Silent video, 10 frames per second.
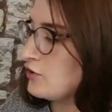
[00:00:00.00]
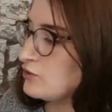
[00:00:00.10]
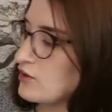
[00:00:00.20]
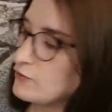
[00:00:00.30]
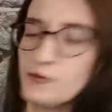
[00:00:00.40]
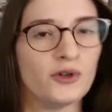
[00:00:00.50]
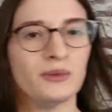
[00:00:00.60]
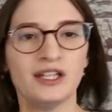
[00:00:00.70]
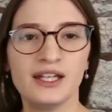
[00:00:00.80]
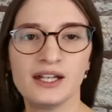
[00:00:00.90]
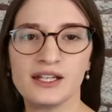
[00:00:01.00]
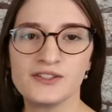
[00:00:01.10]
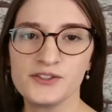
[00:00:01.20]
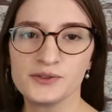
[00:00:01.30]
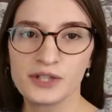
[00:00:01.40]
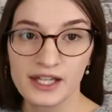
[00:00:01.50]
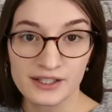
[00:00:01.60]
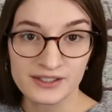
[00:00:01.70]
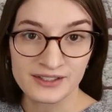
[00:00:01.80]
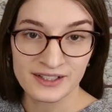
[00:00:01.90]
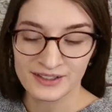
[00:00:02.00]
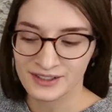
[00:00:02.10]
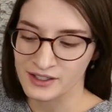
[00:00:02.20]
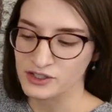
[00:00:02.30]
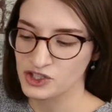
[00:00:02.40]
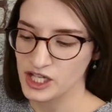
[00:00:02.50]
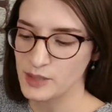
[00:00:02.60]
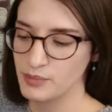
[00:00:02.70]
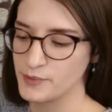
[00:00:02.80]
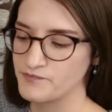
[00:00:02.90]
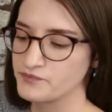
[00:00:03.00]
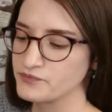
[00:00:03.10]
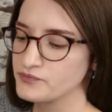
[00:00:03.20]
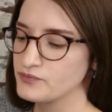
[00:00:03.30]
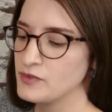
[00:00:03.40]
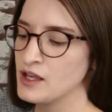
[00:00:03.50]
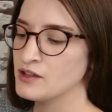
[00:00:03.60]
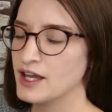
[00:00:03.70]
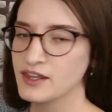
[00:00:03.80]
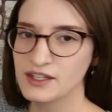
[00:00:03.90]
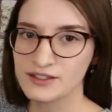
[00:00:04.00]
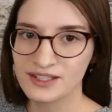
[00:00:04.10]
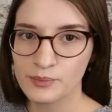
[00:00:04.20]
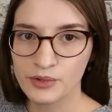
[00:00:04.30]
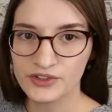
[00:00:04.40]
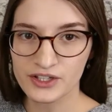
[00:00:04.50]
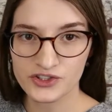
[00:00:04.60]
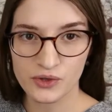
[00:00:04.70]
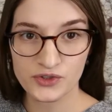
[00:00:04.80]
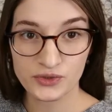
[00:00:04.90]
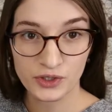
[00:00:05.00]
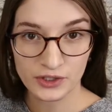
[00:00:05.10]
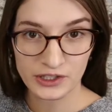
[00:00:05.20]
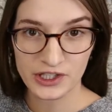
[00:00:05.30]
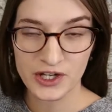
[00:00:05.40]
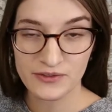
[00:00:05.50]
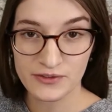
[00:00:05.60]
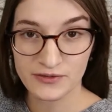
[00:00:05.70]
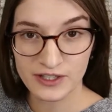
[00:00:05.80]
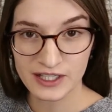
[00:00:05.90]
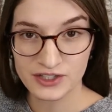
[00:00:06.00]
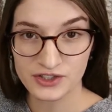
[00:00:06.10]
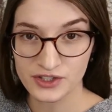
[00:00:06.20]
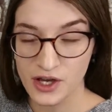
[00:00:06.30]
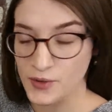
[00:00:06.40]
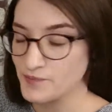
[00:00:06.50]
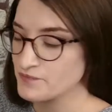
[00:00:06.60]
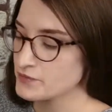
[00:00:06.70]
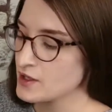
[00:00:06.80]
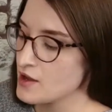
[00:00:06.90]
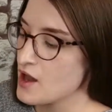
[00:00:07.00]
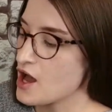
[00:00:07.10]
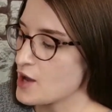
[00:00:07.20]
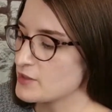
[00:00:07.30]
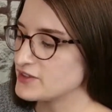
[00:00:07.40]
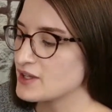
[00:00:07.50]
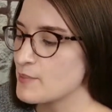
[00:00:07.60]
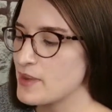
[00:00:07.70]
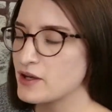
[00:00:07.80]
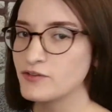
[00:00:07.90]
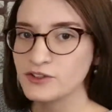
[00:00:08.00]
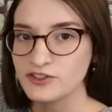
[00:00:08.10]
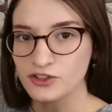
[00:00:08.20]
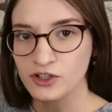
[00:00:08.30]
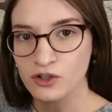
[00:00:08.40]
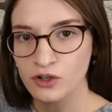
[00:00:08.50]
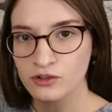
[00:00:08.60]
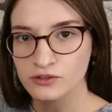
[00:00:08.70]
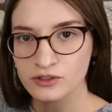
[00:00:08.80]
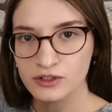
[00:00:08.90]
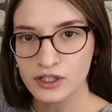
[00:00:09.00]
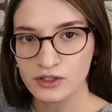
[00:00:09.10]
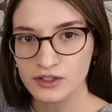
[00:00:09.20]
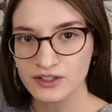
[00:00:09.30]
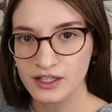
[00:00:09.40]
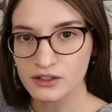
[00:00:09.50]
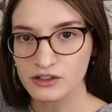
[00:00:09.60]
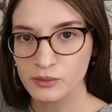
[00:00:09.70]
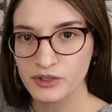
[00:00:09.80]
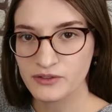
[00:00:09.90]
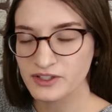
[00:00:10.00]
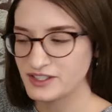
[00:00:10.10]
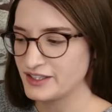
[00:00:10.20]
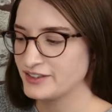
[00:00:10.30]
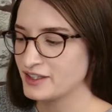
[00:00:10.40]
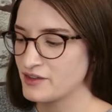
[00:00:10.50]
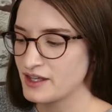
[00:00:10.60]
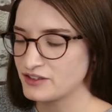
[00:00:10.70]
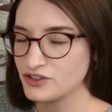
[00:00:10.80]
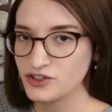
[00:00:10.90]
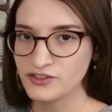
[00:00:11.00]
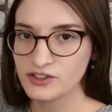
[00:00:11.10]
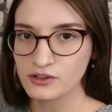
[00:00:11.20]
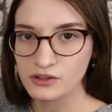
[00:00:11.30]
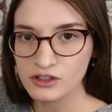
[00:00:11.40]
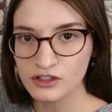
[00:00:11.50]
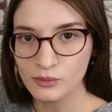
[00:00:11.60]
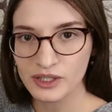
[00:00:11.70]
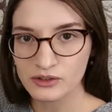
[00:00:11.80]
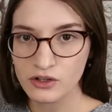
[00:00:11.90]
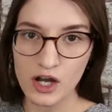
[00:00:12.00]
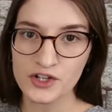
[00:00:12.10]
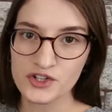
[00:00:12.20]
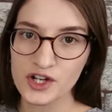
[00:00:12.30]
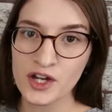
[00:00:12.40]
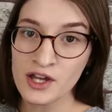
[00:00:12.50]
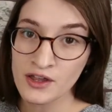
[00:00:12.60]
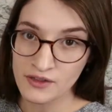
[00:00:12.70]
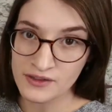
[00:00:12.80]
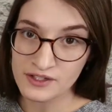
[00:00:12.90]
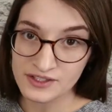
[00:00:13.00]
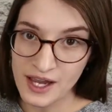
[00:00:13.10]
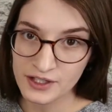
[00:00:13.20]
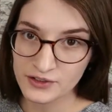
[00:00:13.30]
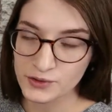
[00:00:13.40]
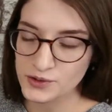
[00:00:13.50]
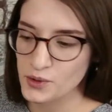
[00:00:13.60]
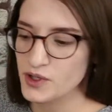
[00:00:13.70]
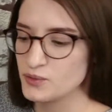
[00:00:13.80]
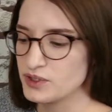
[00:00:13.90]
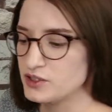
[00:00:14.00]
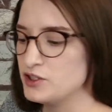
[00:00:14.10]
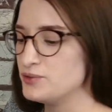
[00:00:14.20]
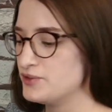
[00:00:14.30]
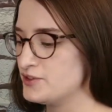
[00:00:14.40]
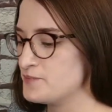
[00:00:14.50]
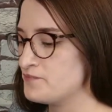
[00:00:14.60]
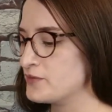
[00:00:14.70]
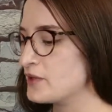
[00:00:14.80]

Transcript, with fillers: So I'm forming it into like a disc shape. Like the examples I showed you earlier of the finished dough, um, it's a bit of a circle. It looks like a little bit of a disc that's just a little bit larger than the dinosaur toy we used.